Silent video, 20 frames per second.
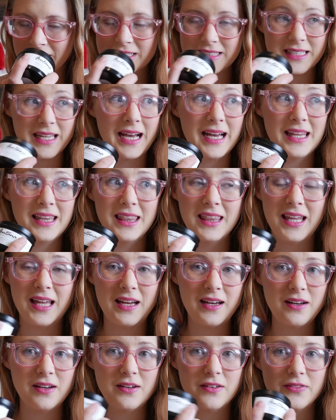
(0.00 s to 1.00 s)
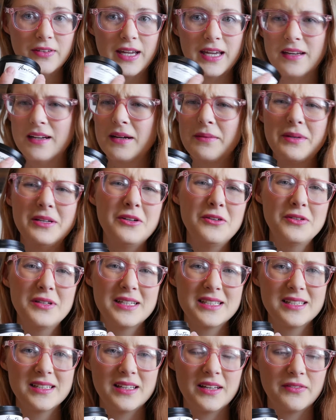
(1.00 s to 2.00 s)
So I love can I mean who
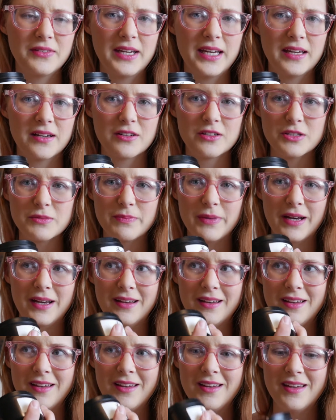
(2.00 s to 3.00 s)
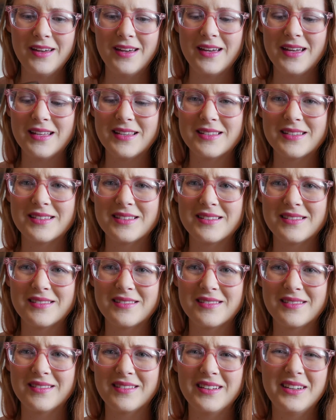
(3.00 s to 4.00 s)
doesn't love candles but
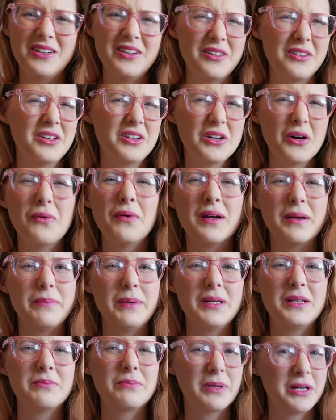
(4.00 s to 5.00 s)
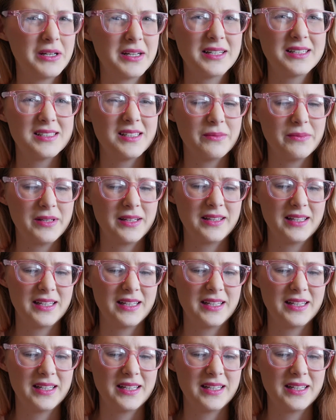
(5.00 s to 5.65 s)
it's you know you don't want to be burning something